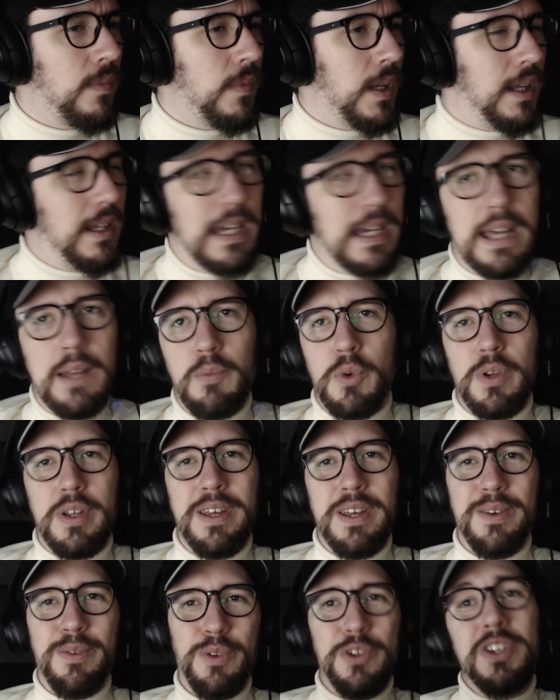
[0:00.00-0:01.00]
Again, we're
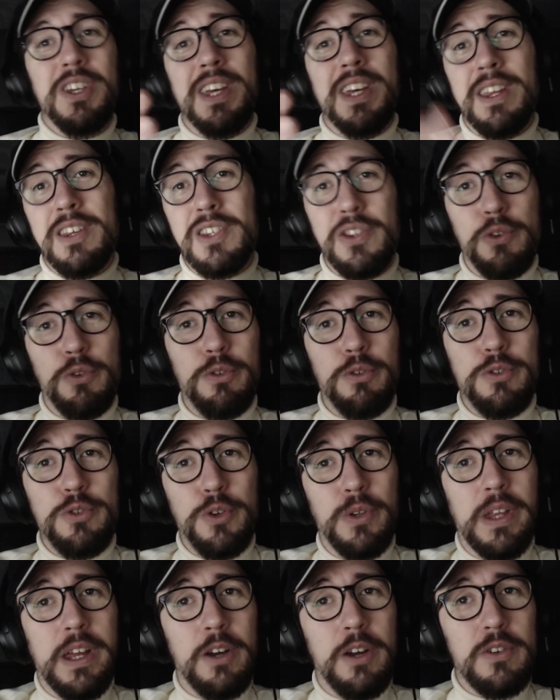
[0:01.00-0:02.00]
looking at this through
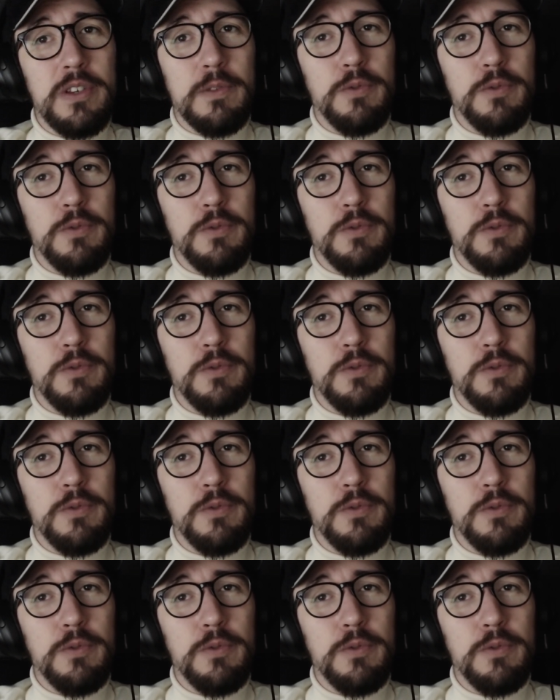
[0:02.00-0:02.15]
two layers of